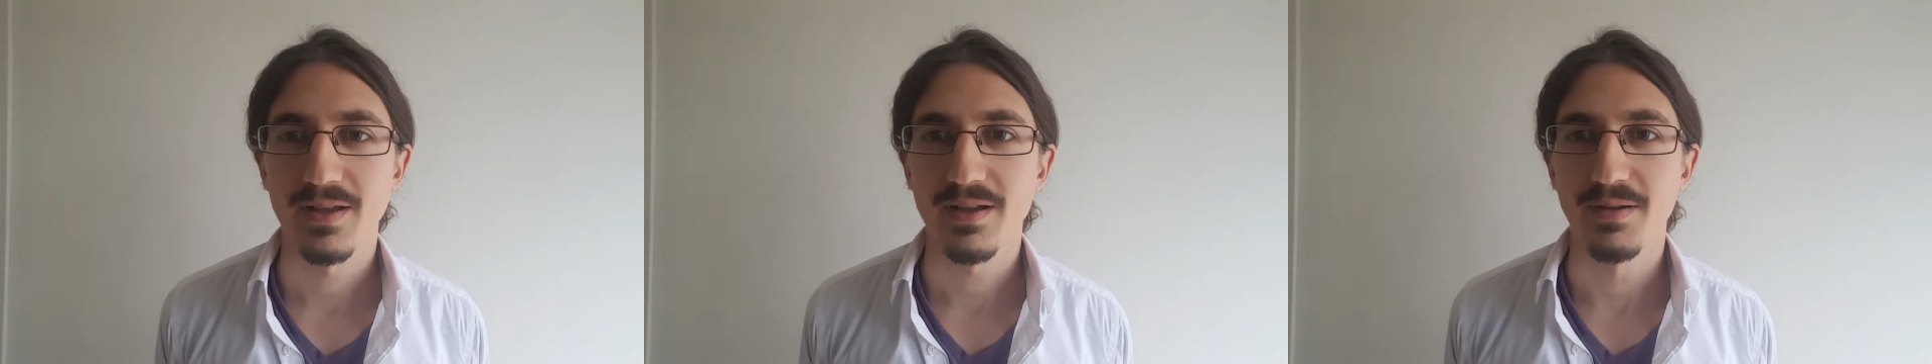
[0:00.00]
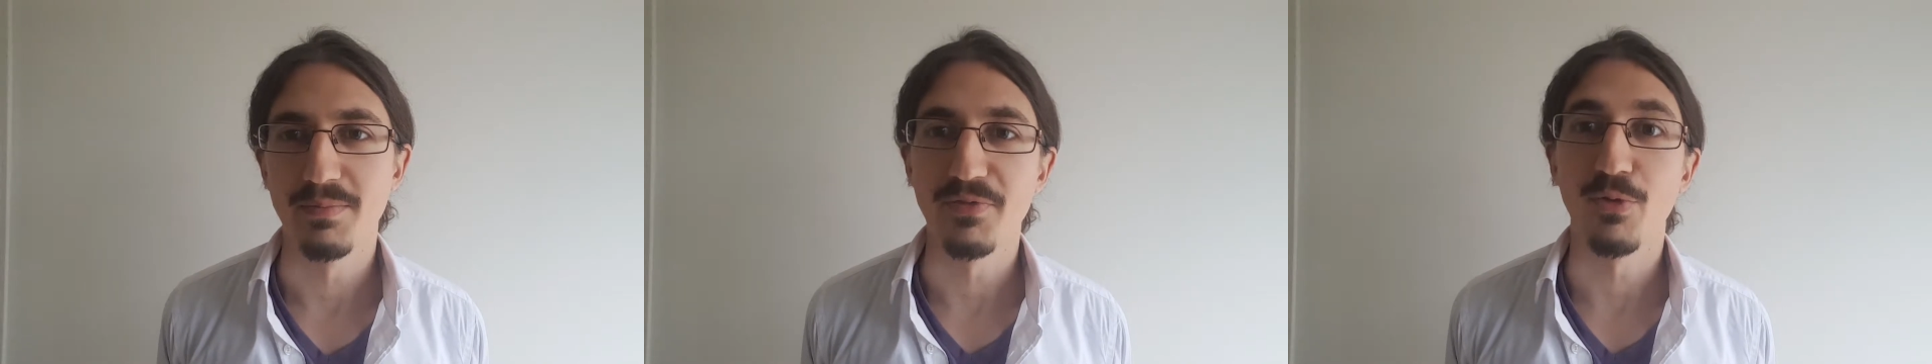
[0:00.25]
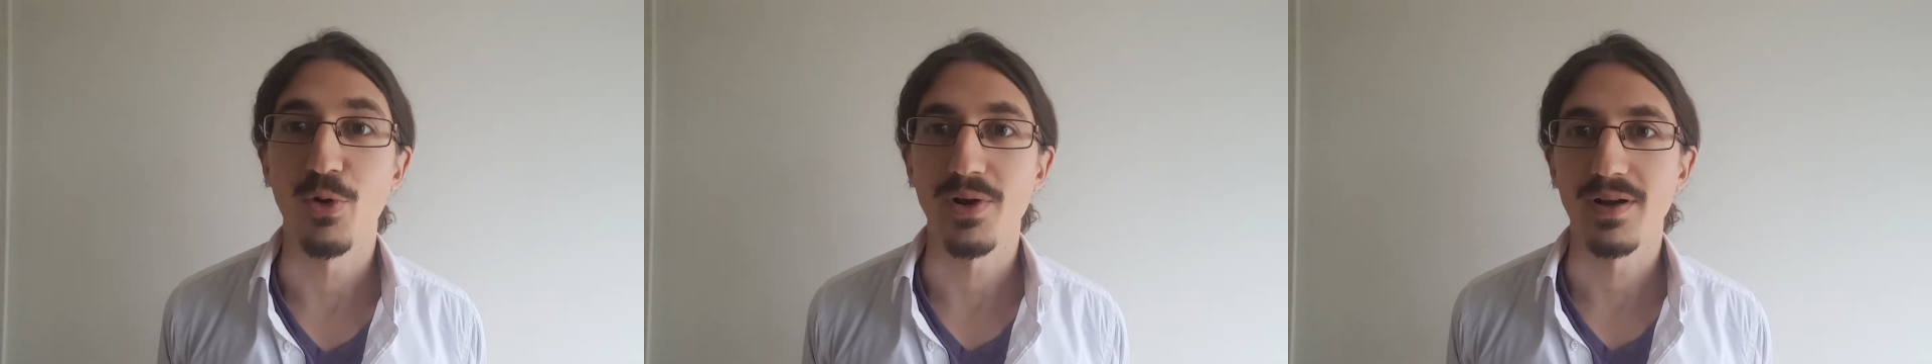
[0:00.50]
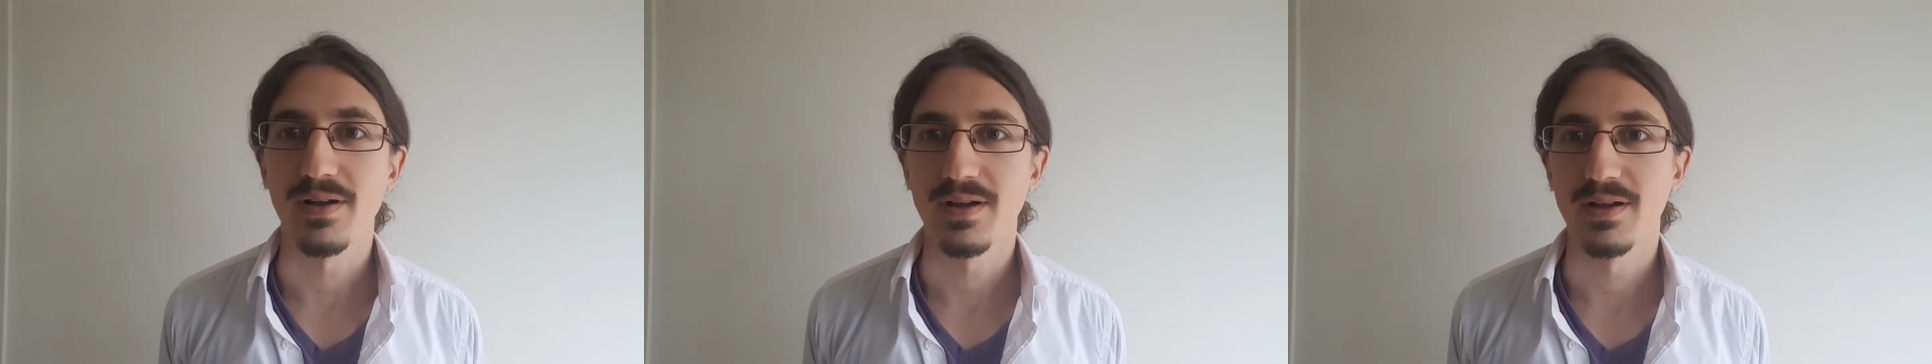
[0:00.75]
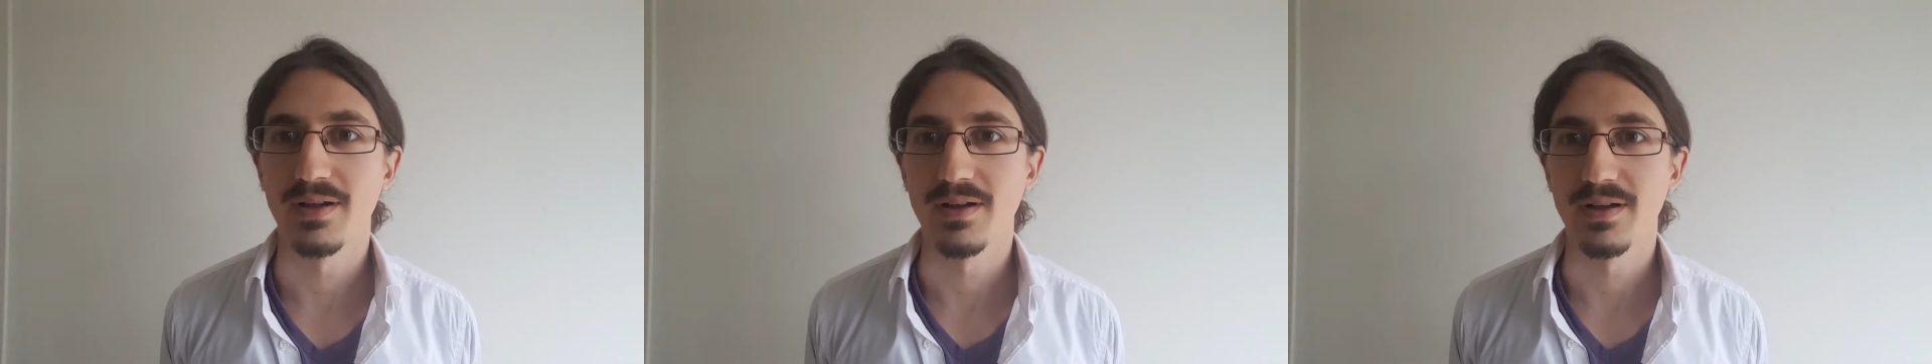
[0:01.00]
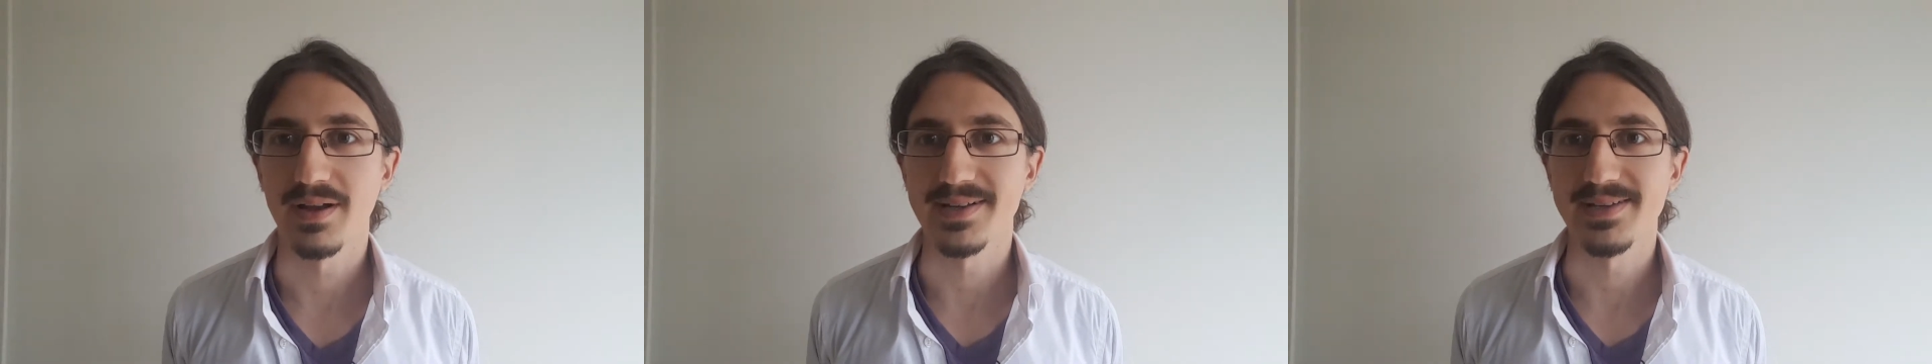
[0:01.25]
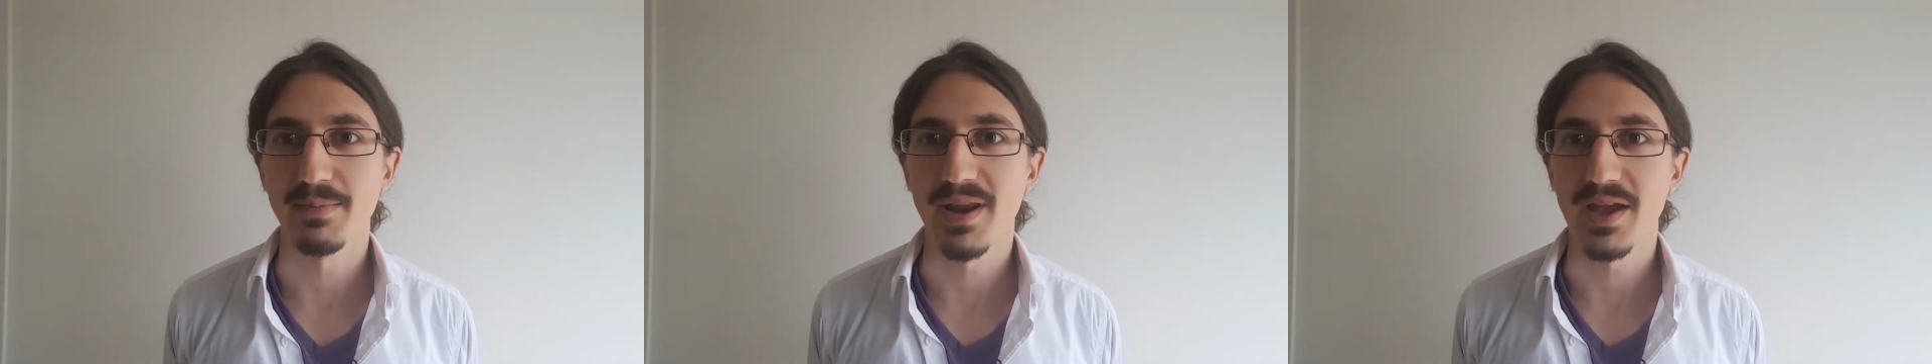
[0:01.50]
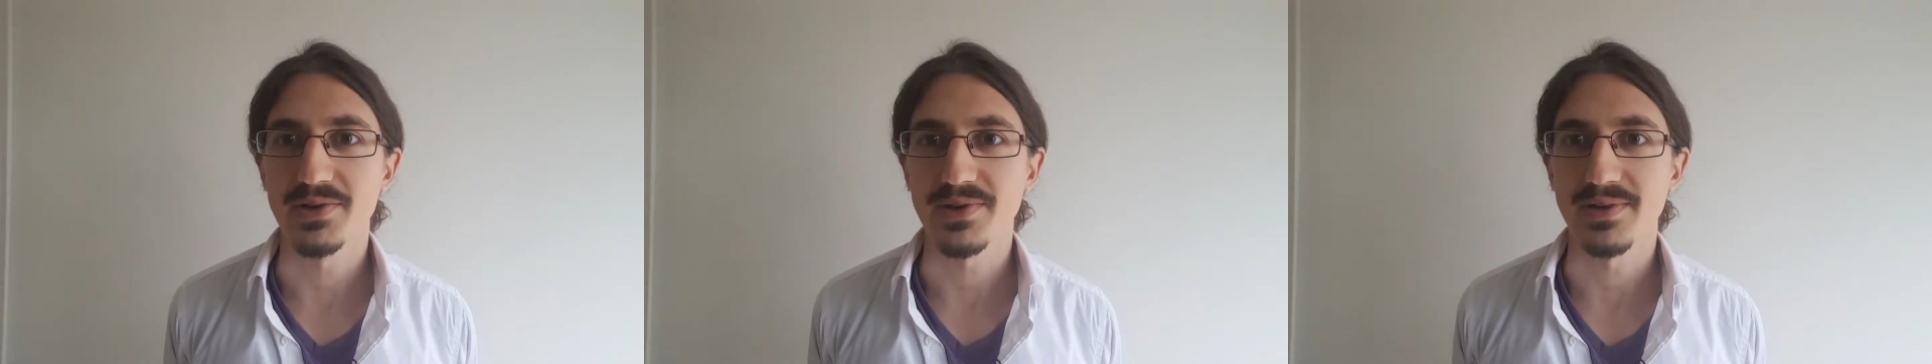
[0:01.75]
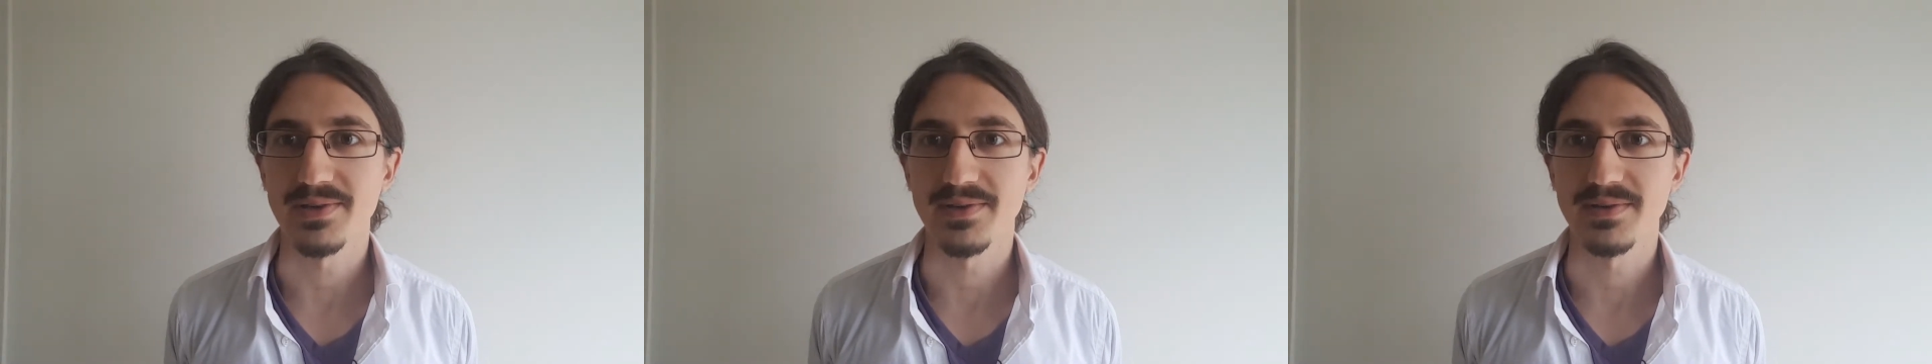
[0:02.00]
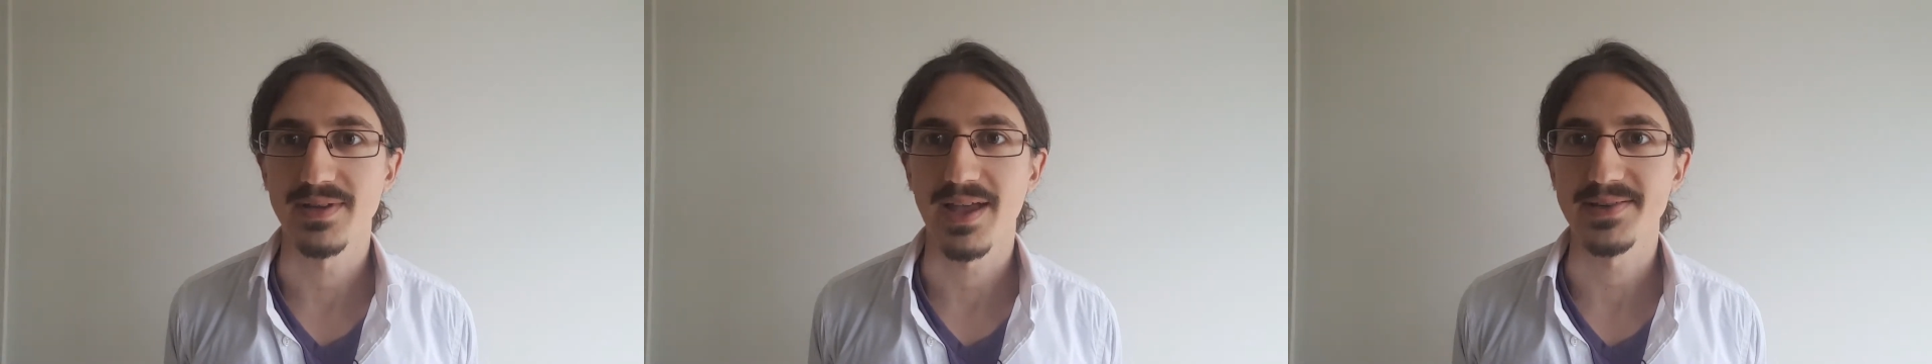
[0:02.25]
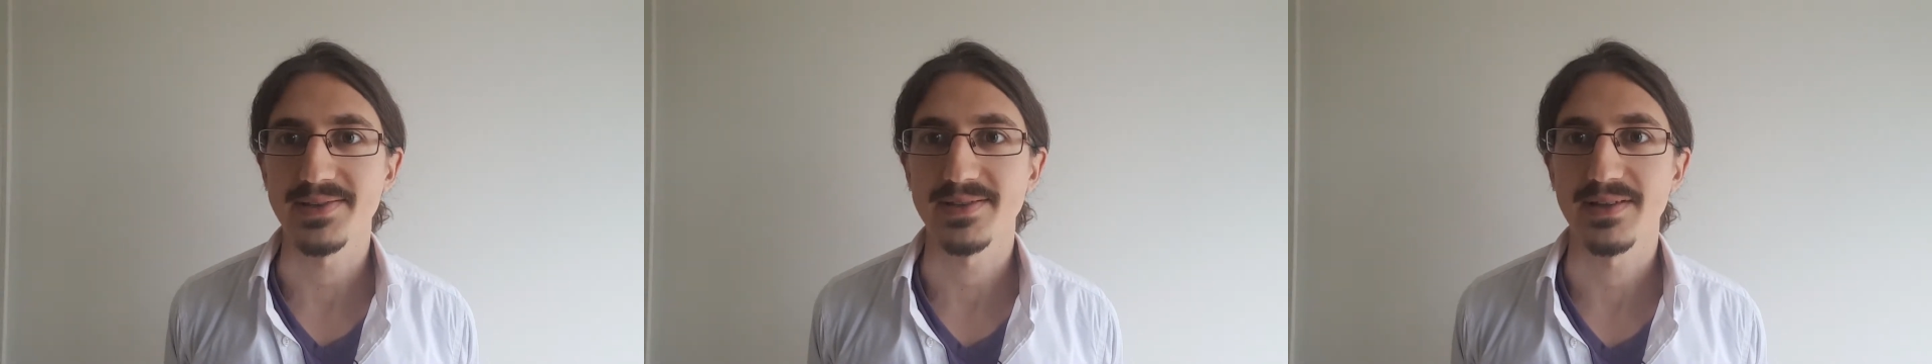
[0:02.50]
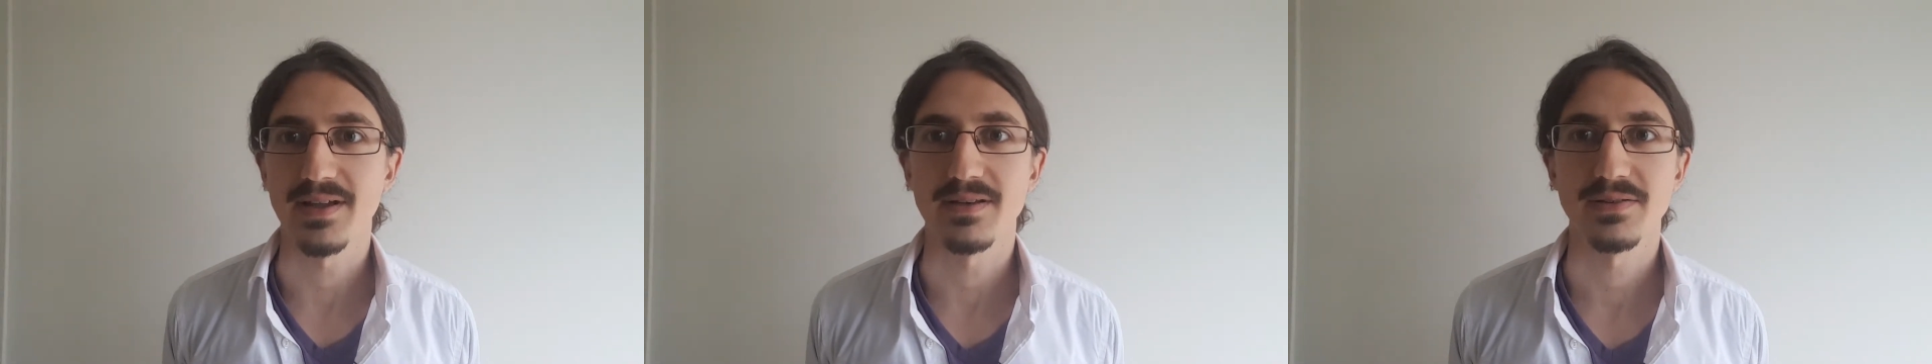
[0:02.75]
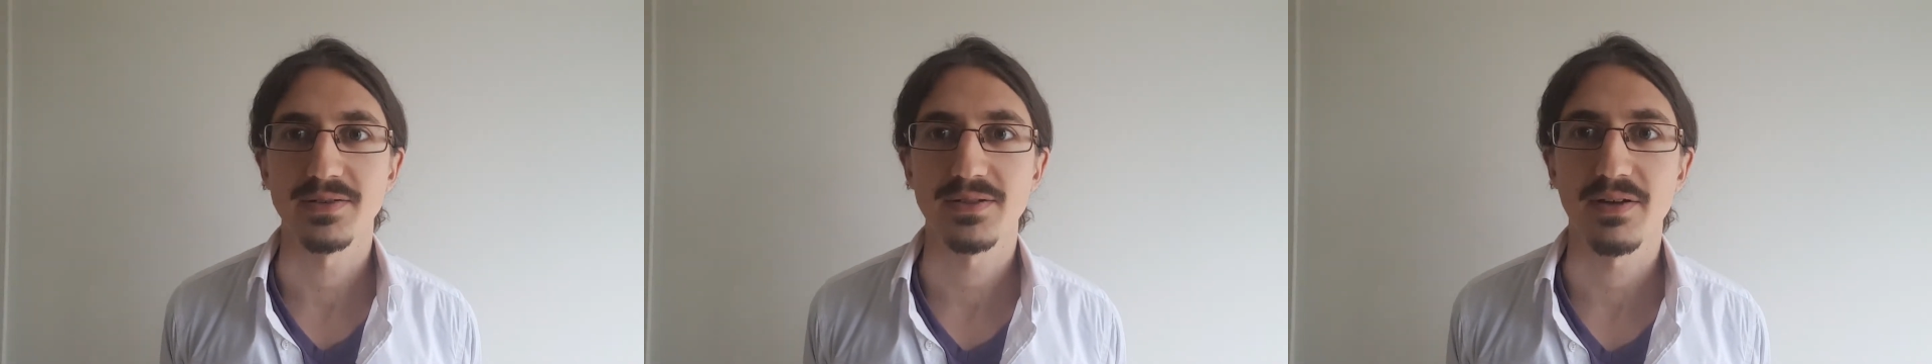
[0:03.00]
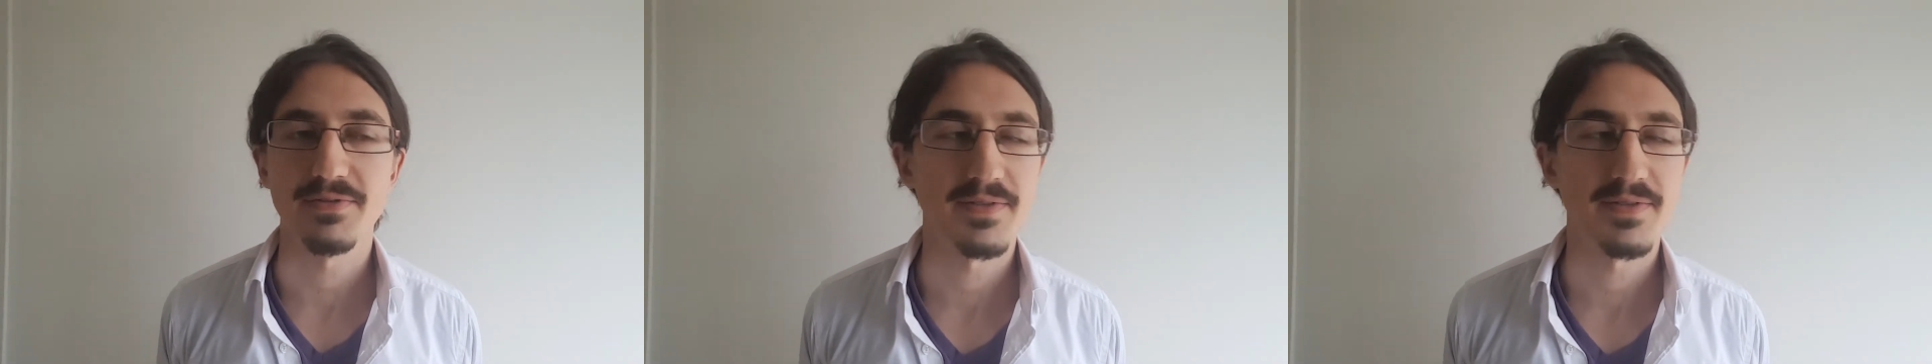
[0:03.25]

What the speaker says: before examination tests and stuff.